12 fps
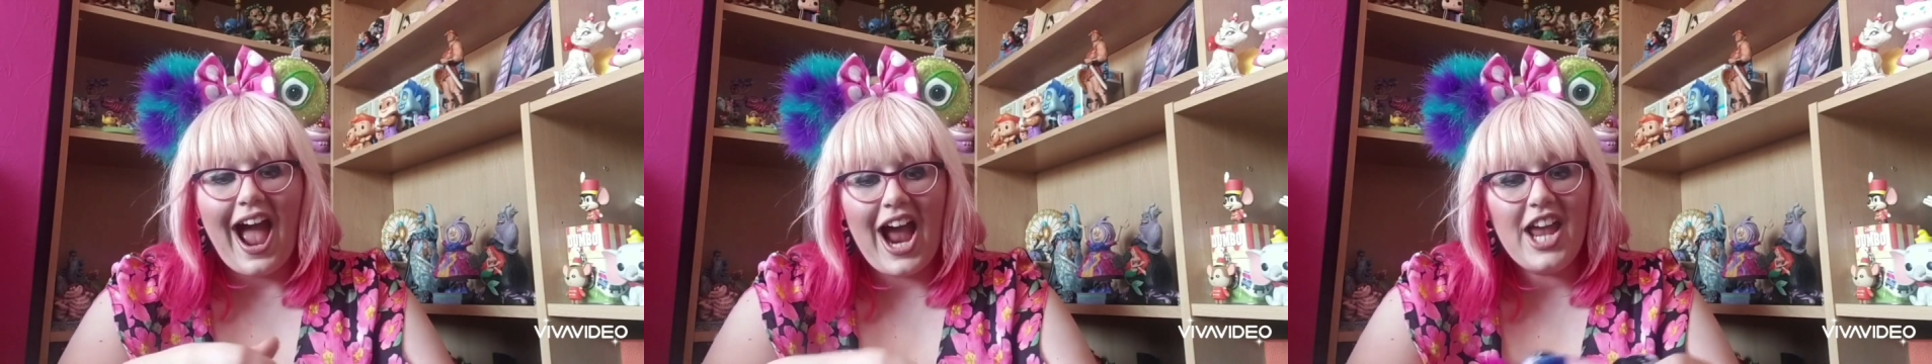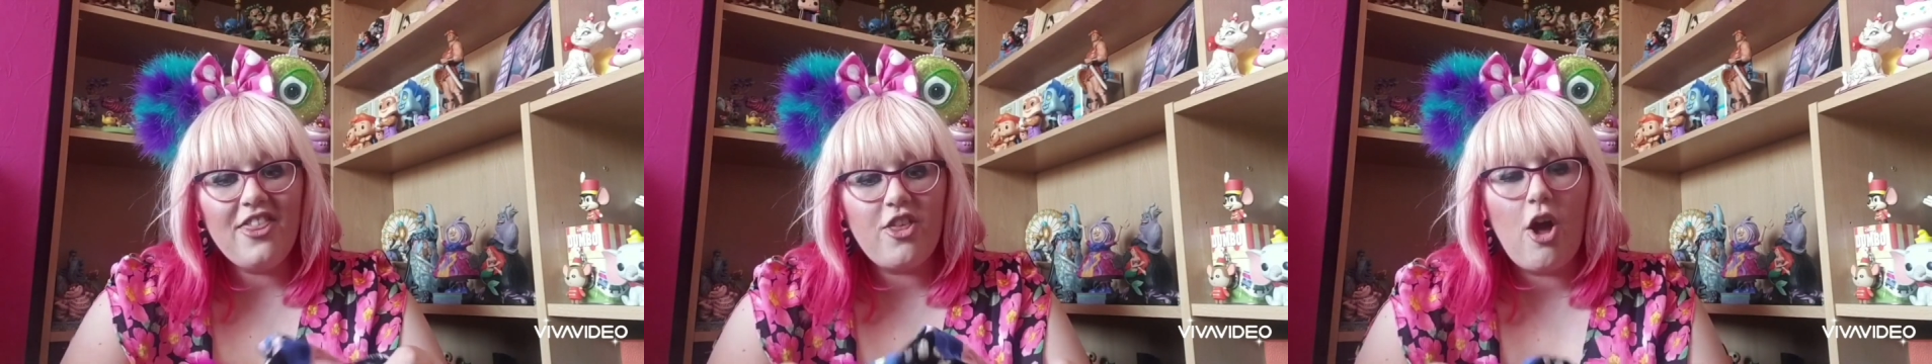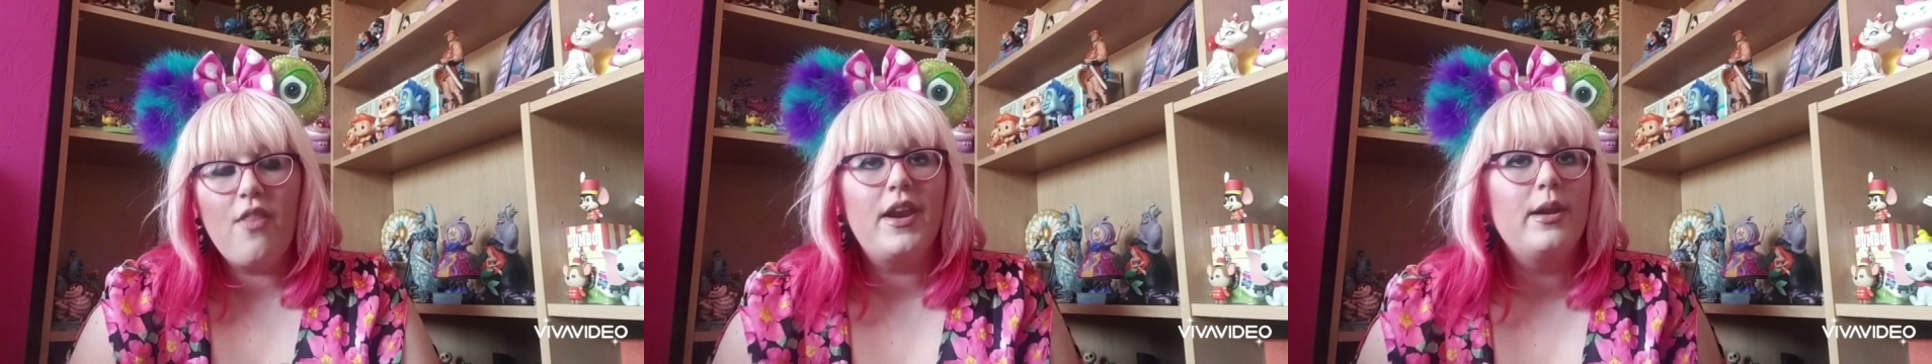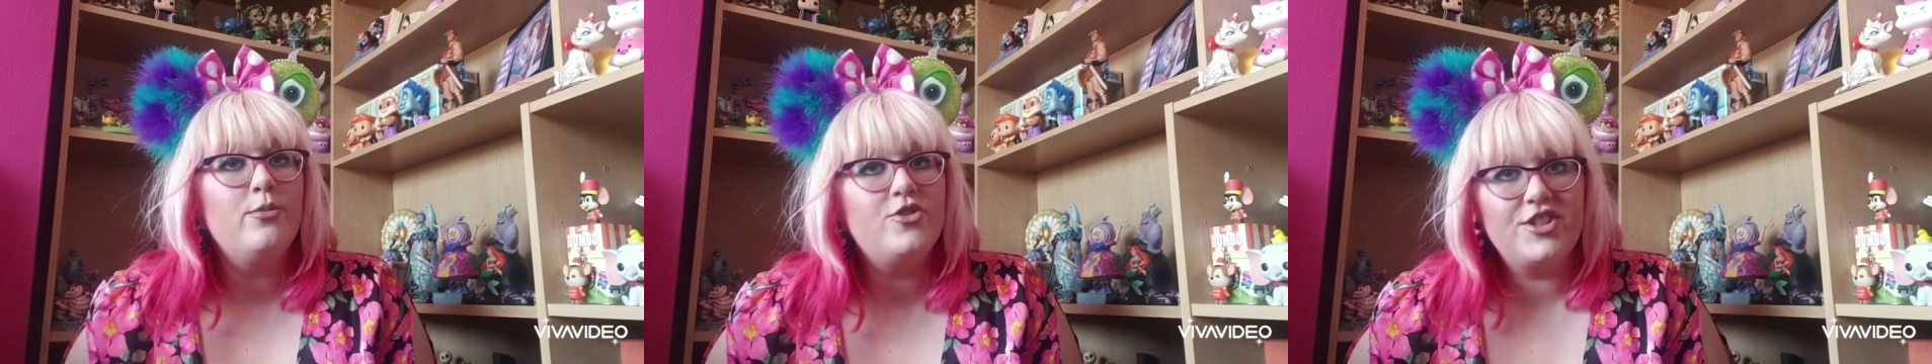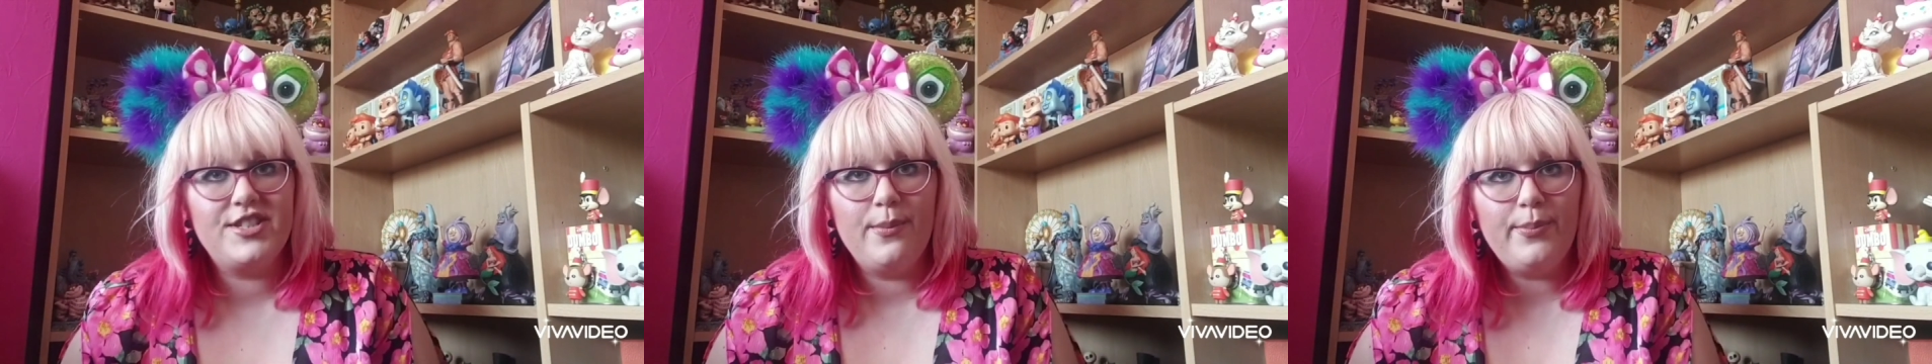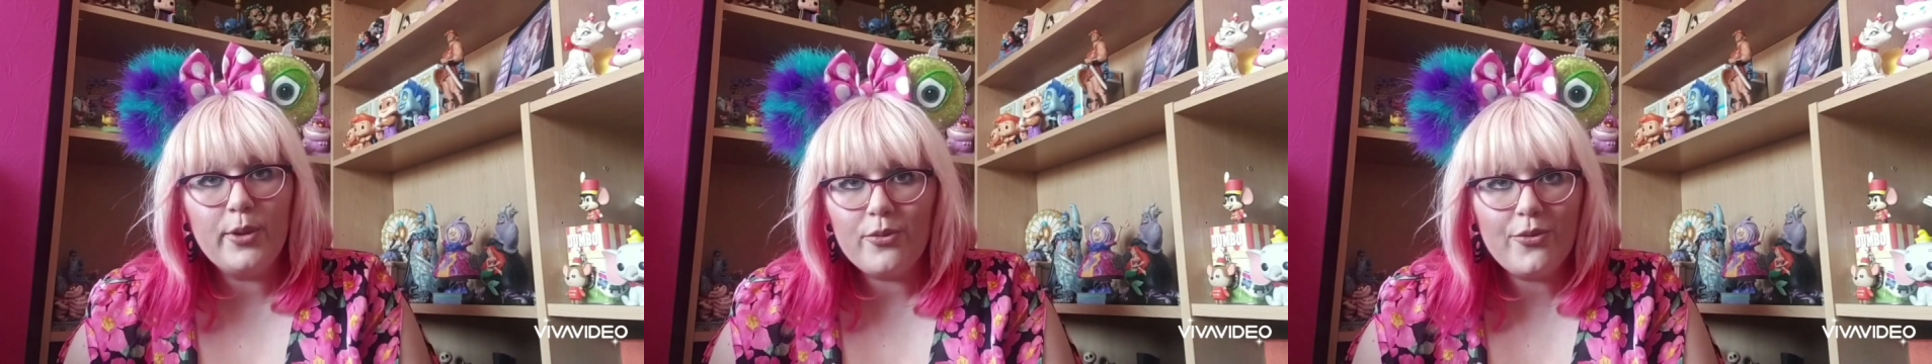I thought that it was just
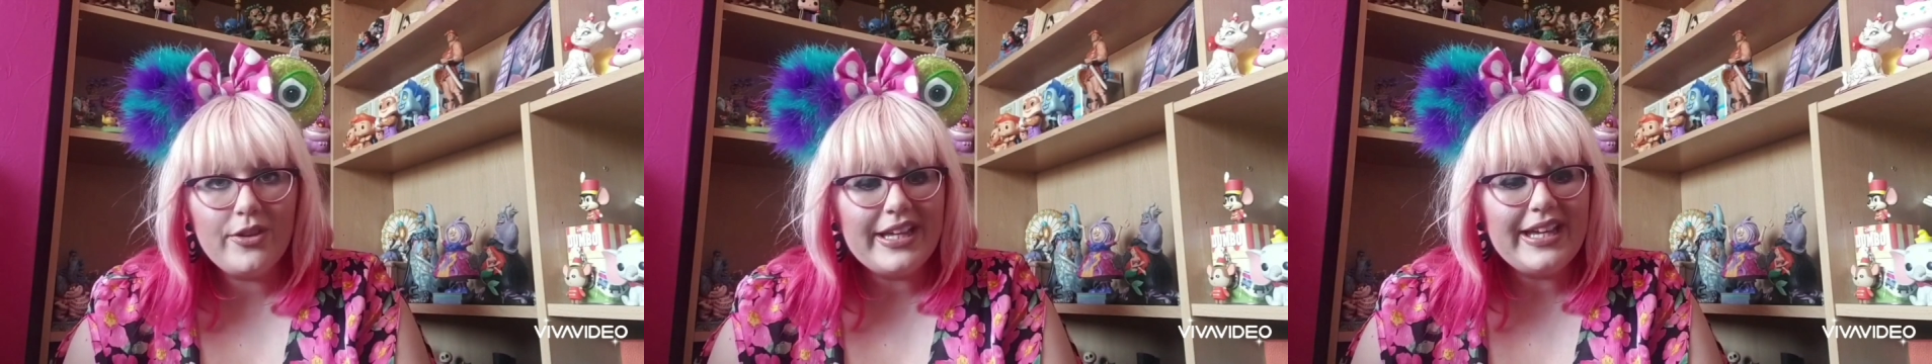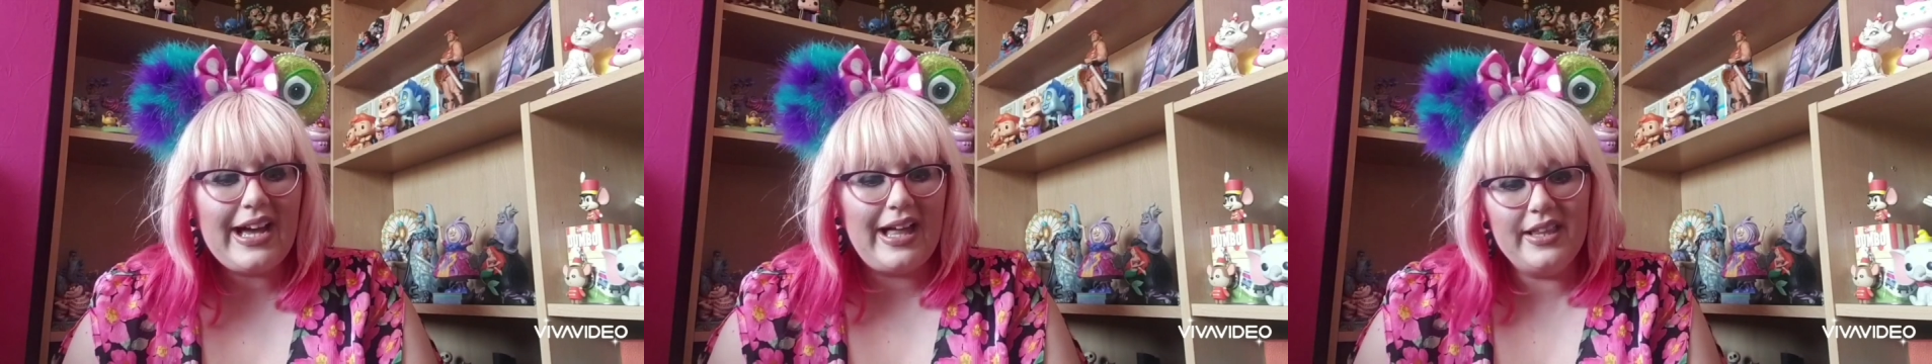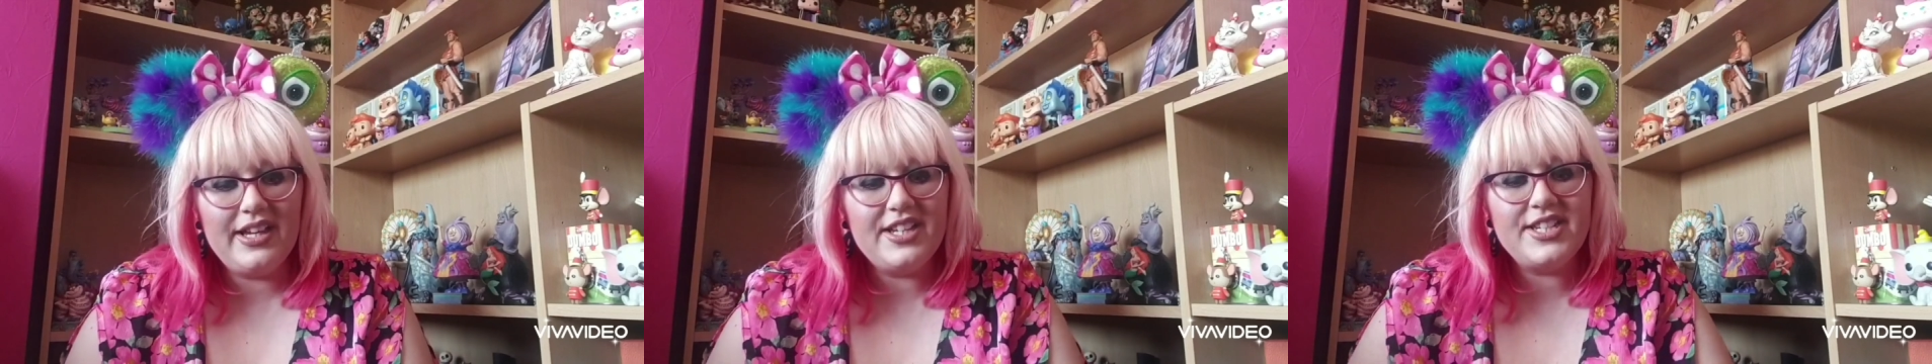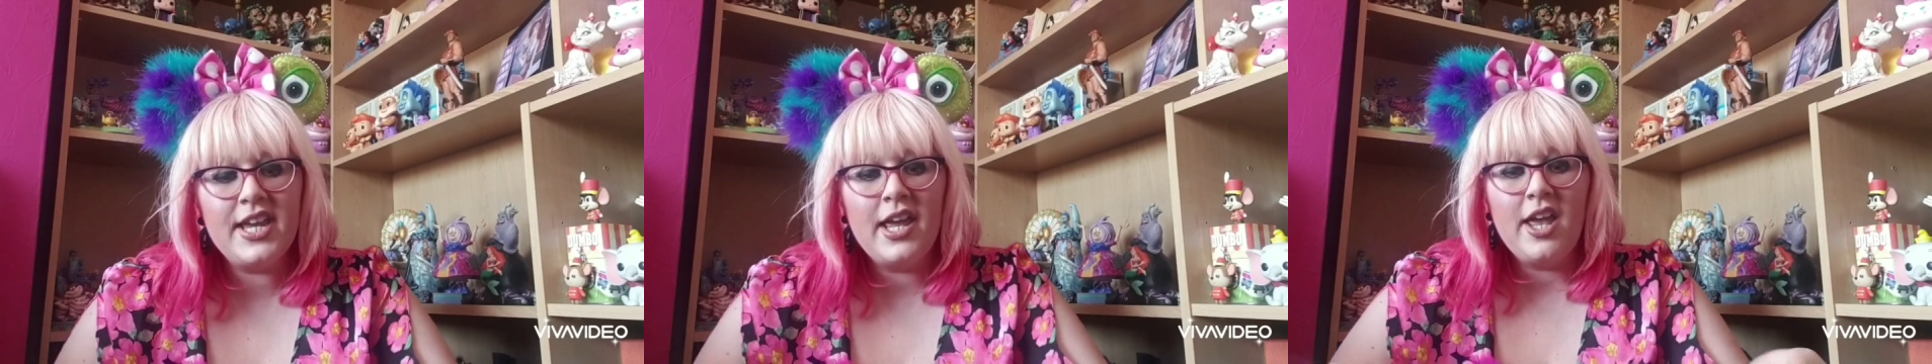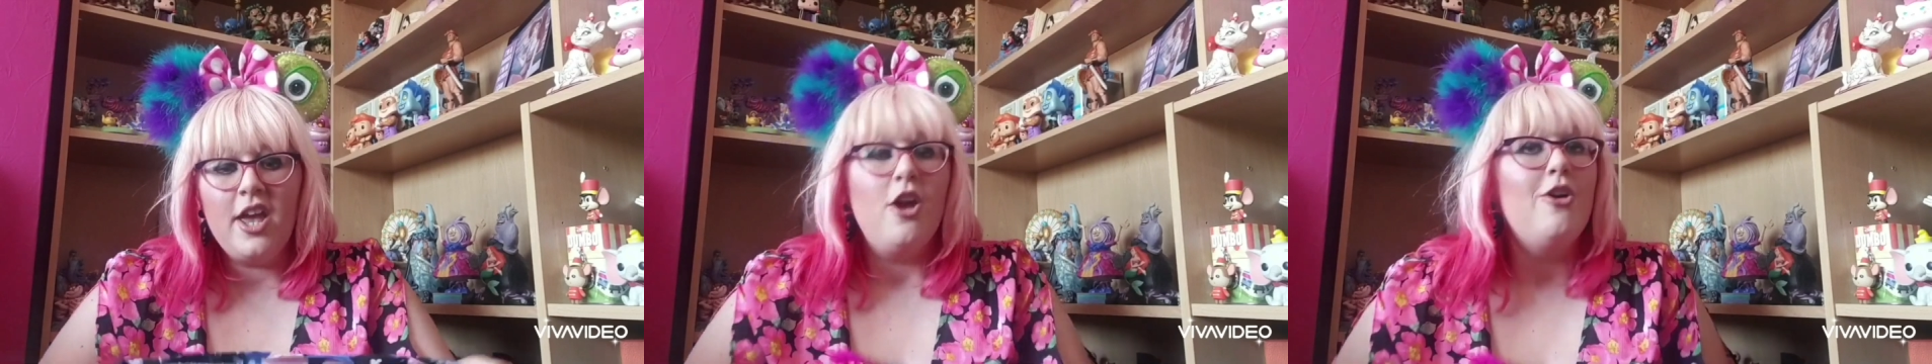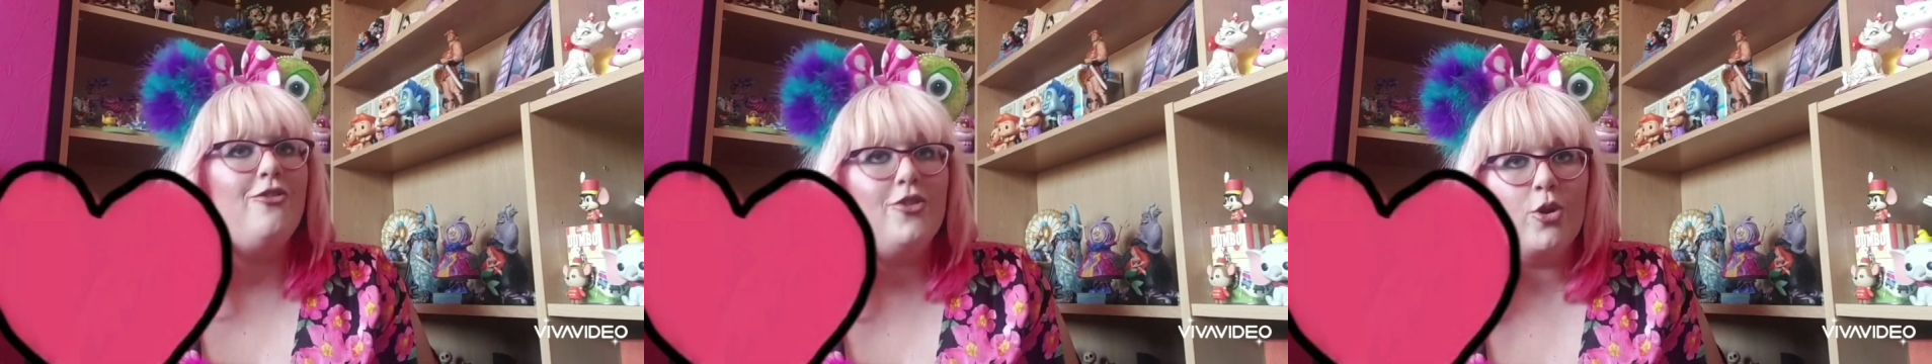a beautifully coloured
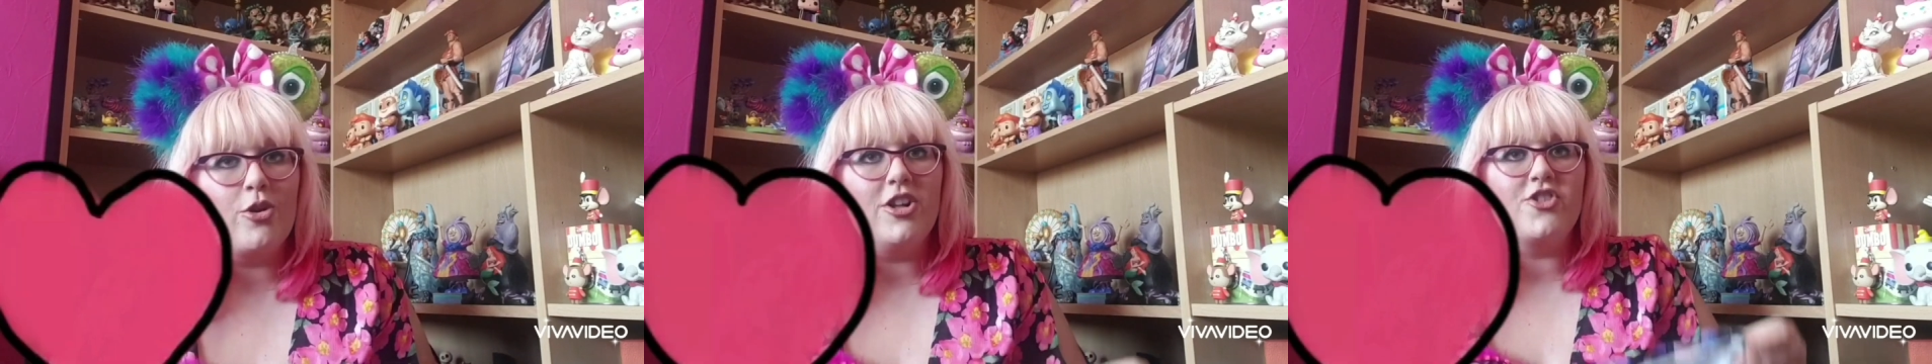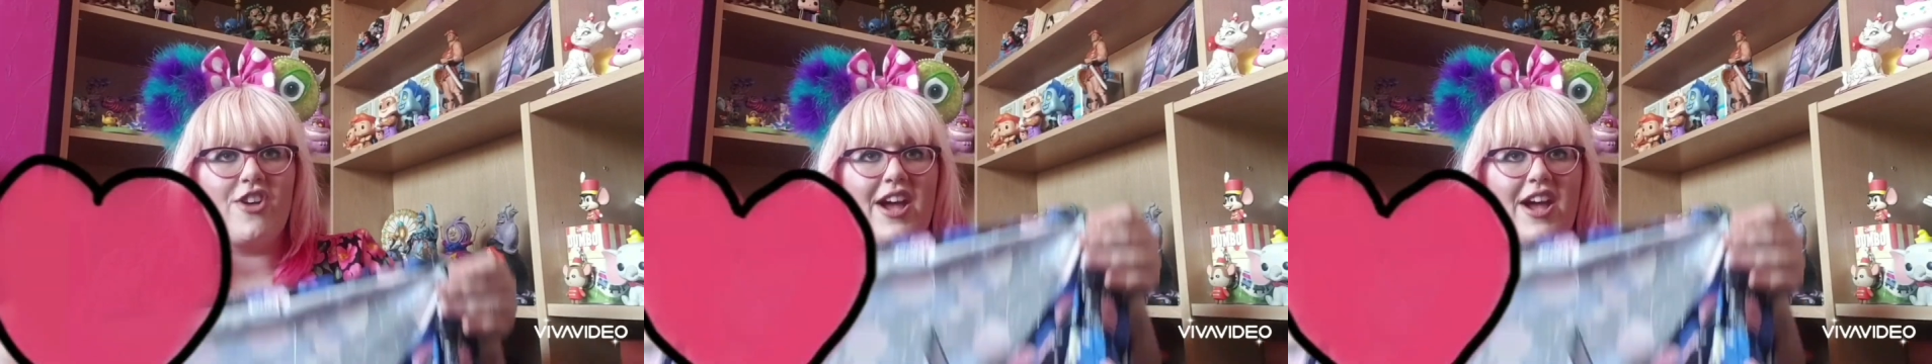floral